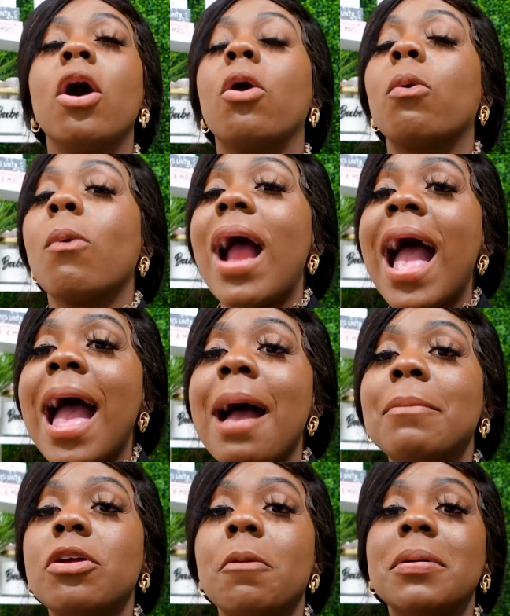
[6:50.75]

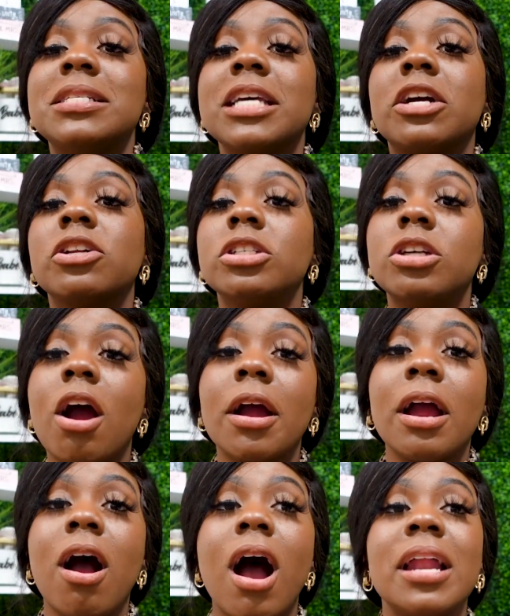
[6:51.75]
grab your particular
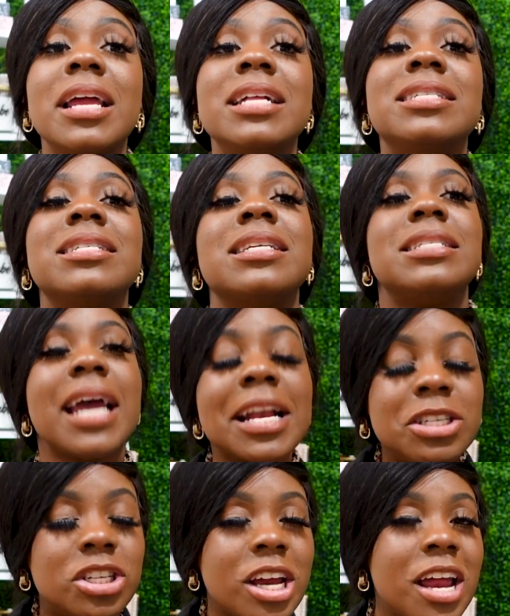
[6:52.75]
target audience's
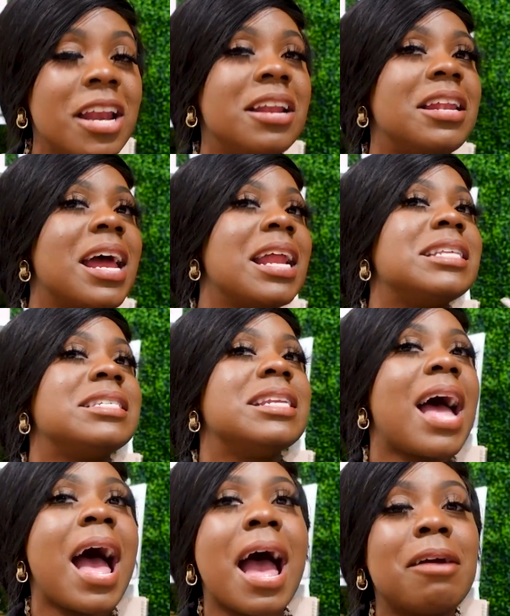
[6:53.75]
attention, then it's
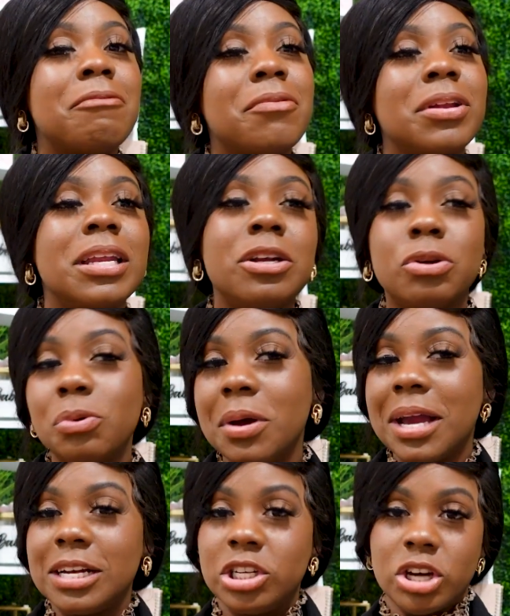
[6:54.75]
not really
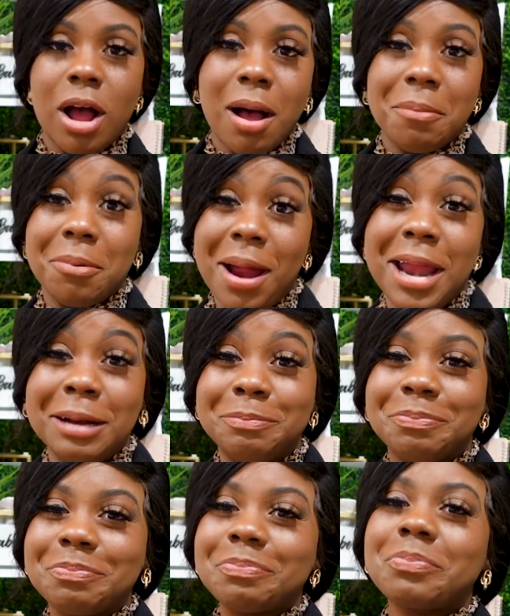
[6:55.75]
doing its job,
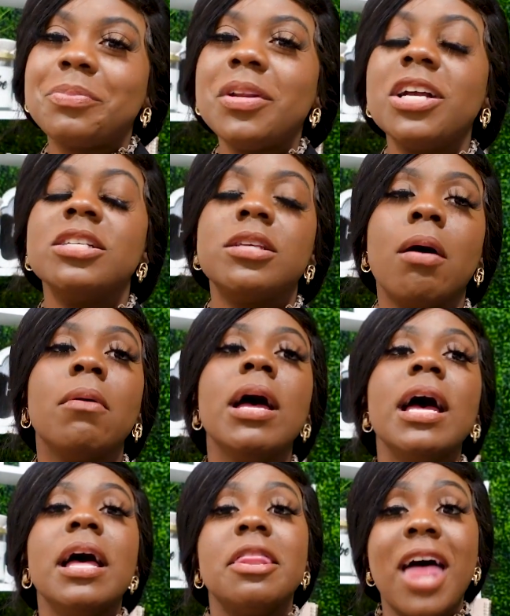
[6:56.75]
right? So
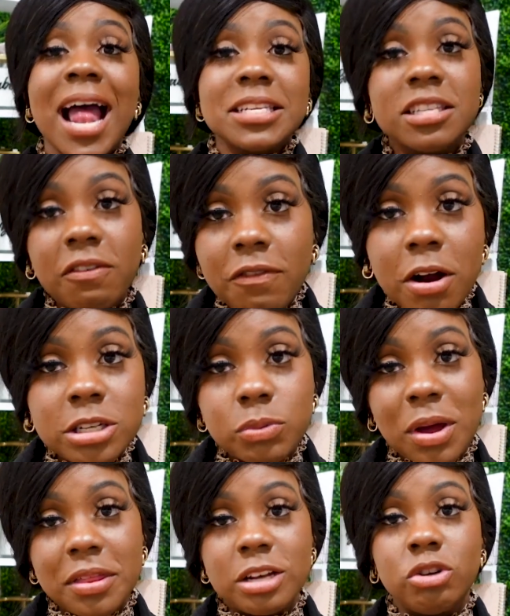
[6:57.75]
that's the first
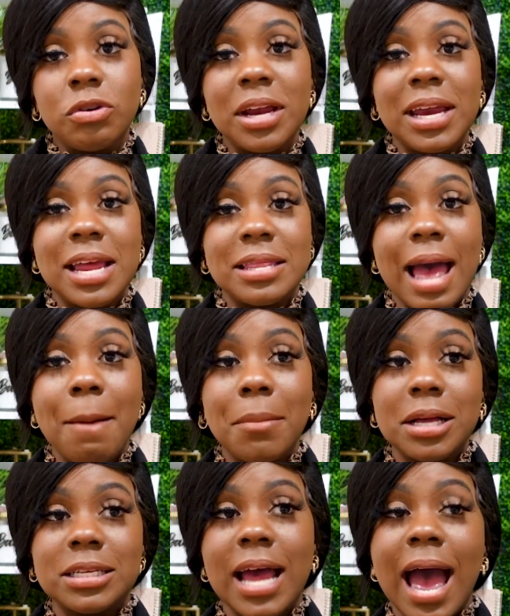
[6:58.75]
way that you can get that
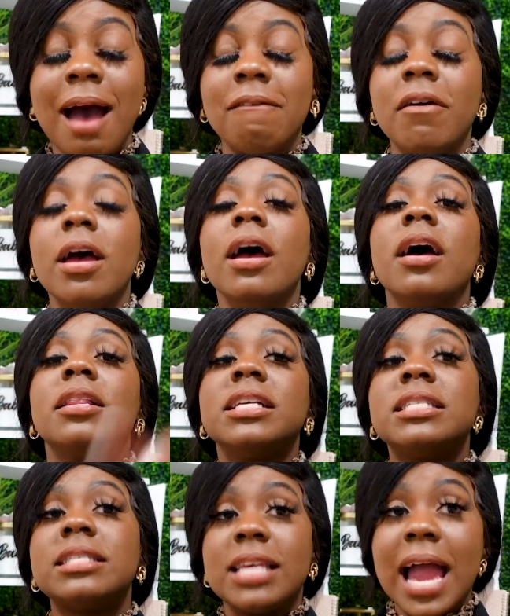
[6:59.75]
must-have. The
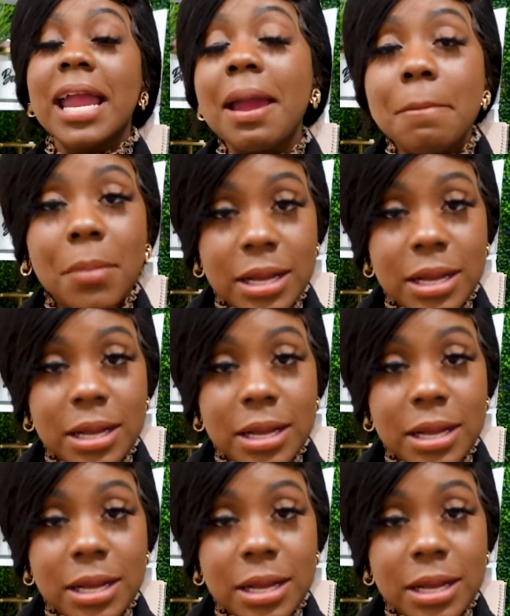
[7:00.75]
second